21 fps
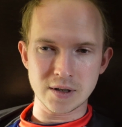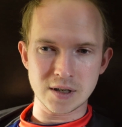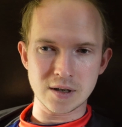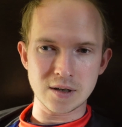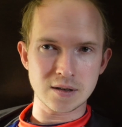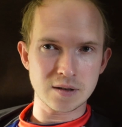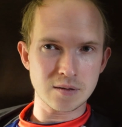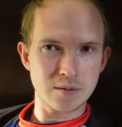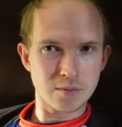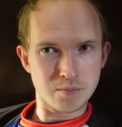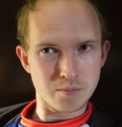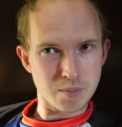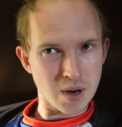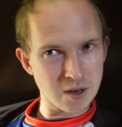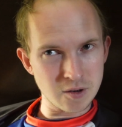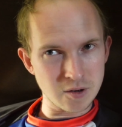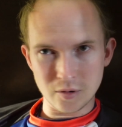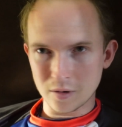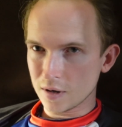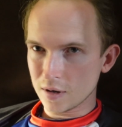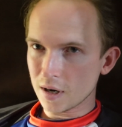I just make
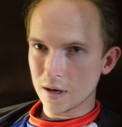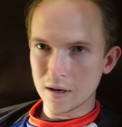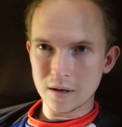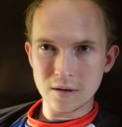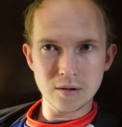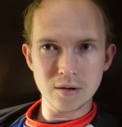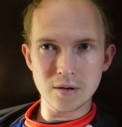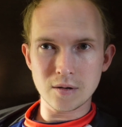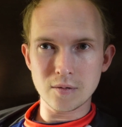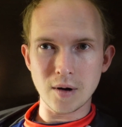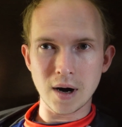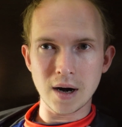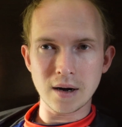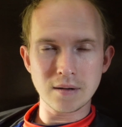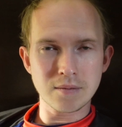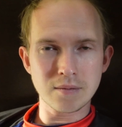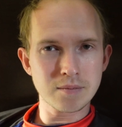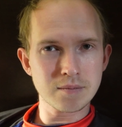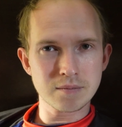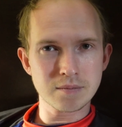sure you get it to the right.